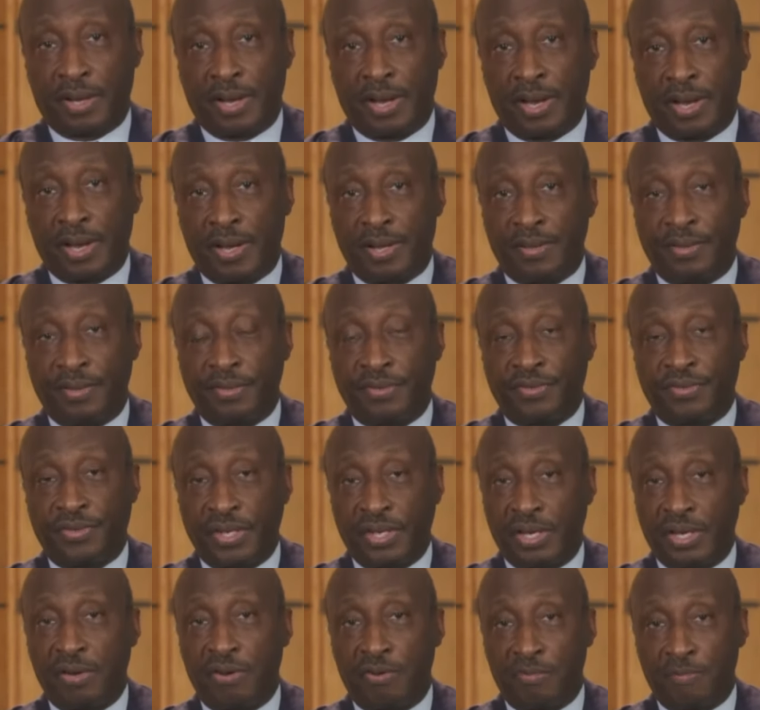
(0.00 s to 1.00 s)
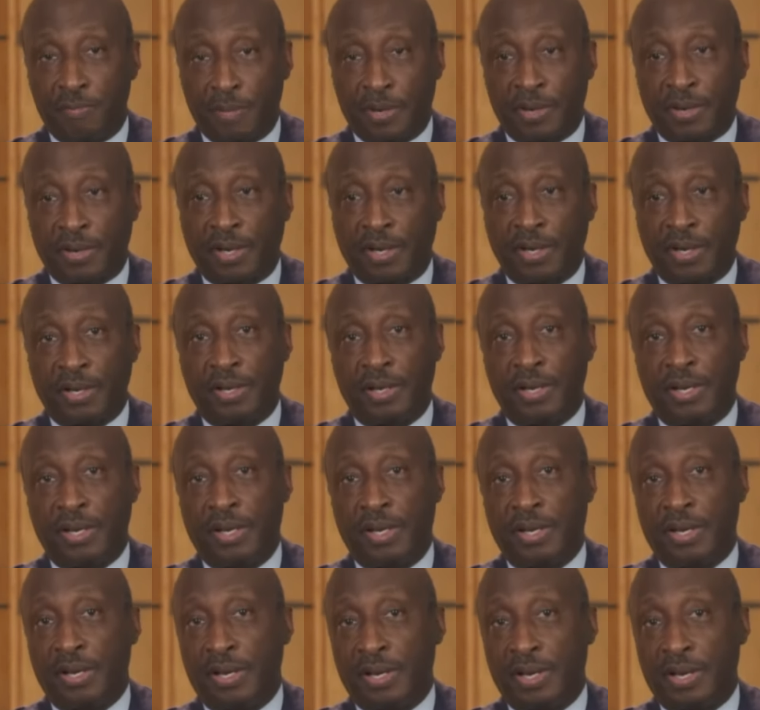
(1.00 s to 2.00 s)
And the CEO of Merck in
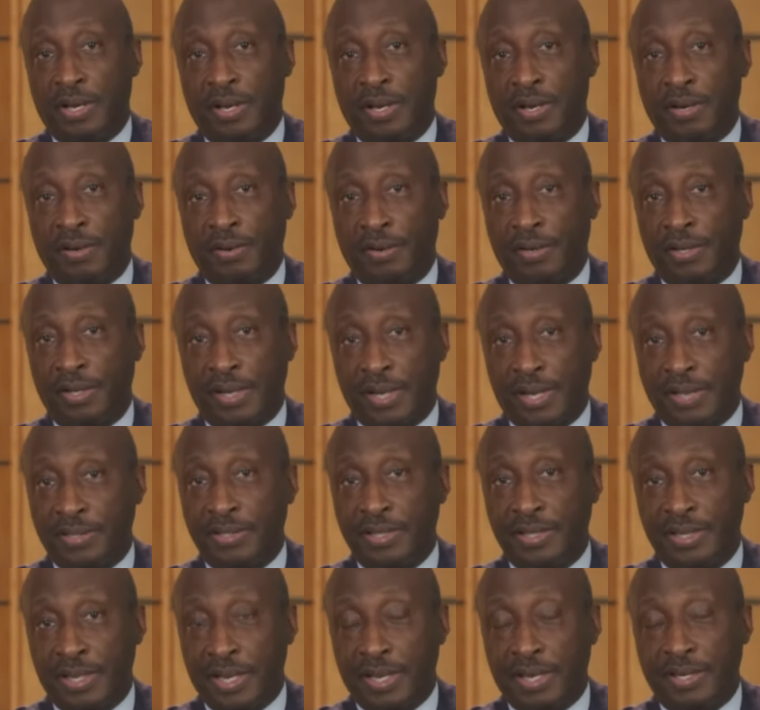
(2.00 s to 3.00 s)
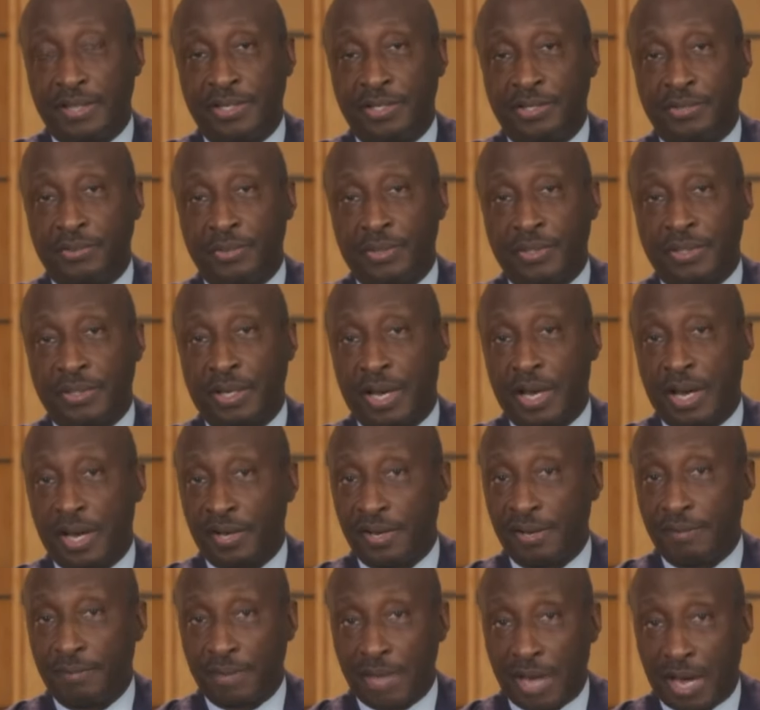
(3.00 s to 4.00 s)
the early 1990s was a
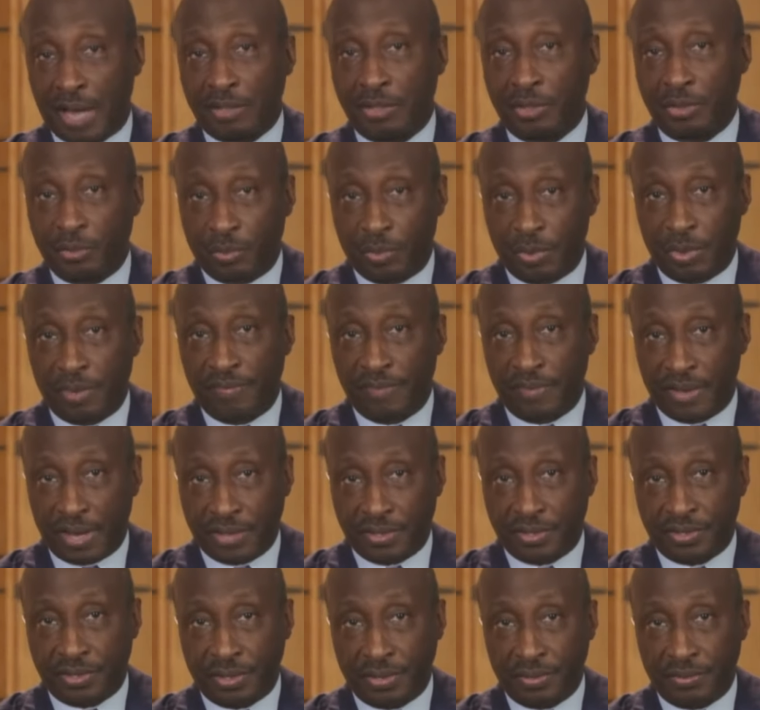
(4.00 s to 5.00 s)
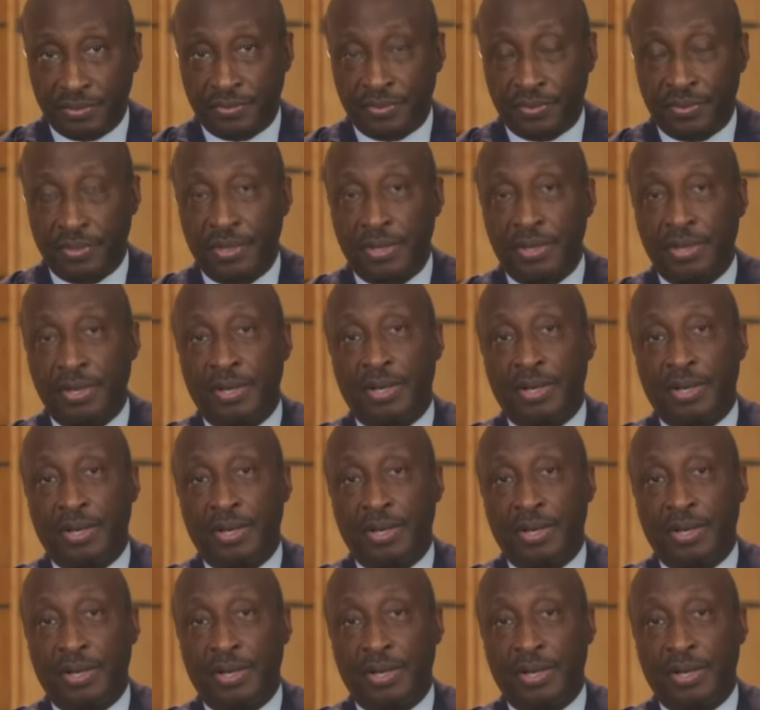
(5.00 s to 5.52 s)
guy named Dr. Roy Vagelos.